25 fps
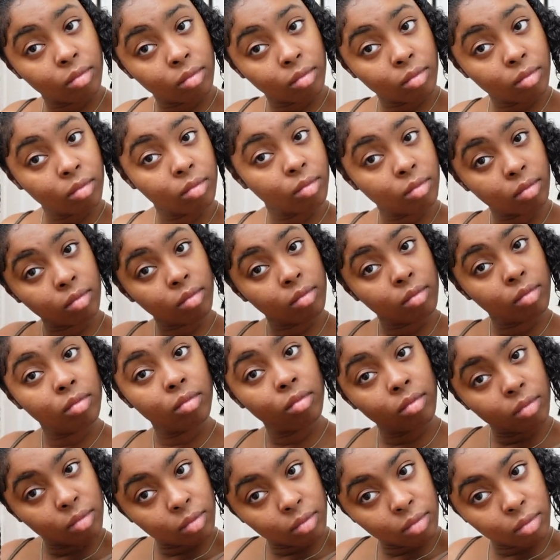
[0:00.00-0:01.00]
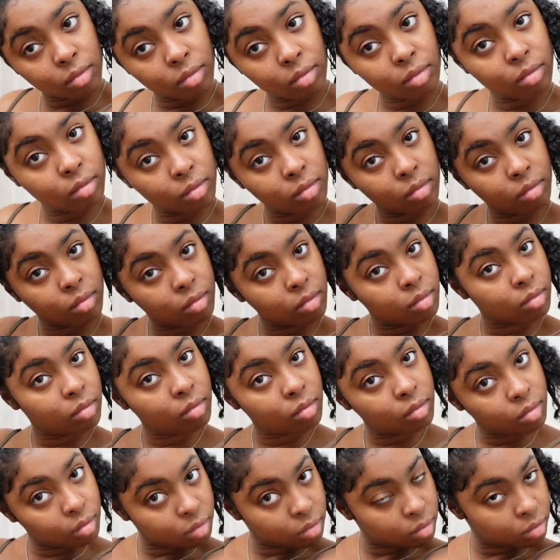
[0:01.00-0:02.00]
some hair to
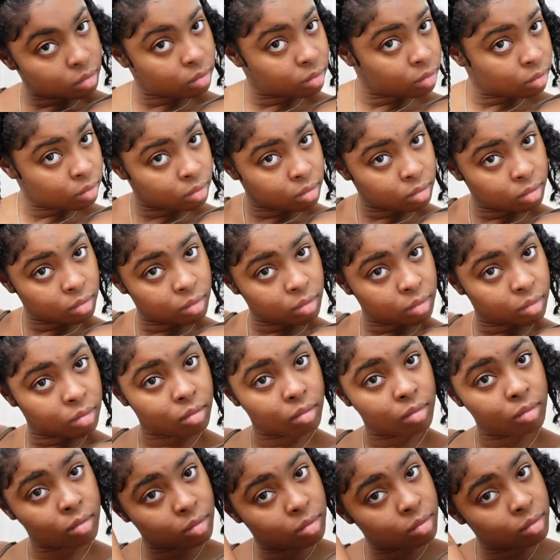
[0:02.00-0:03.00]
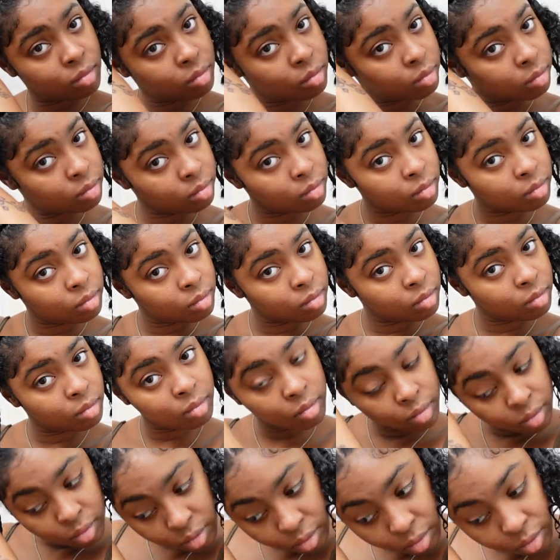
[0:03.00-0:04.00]
leave out, to blend, to
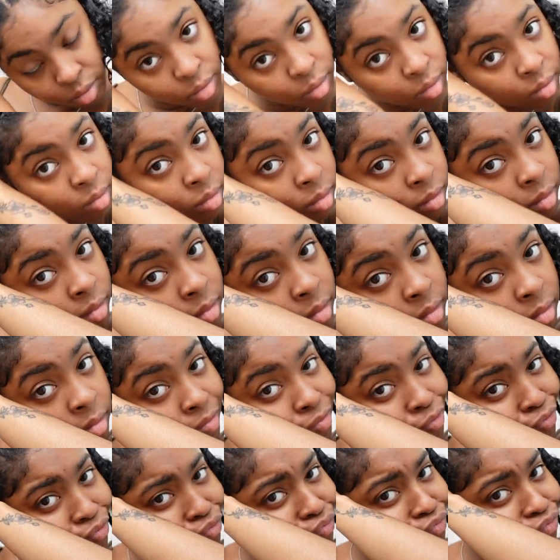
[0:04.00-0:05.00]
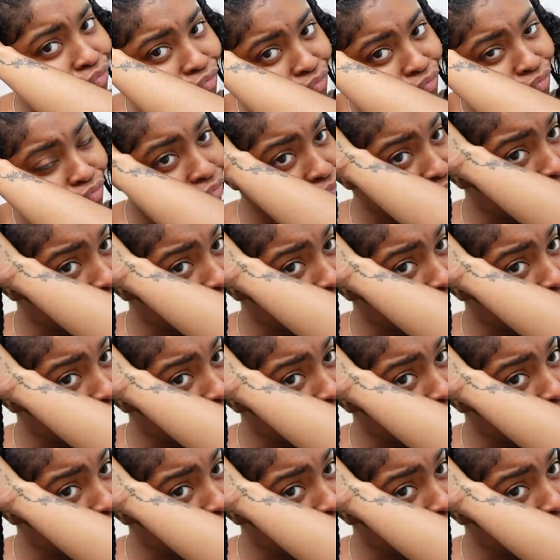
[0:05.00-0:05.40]
cover the back of the wig.